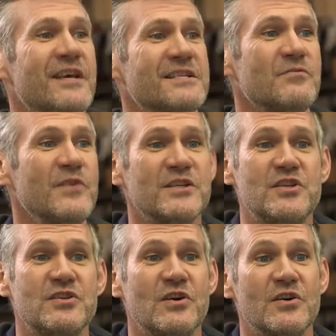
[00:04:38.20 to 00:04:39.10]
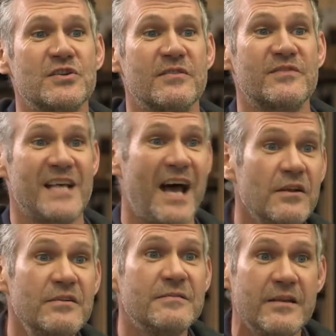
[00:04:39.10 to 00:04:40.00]
There's a rich source of
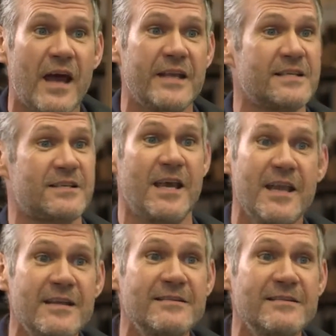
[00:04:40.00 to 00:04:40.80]
talent and it's key.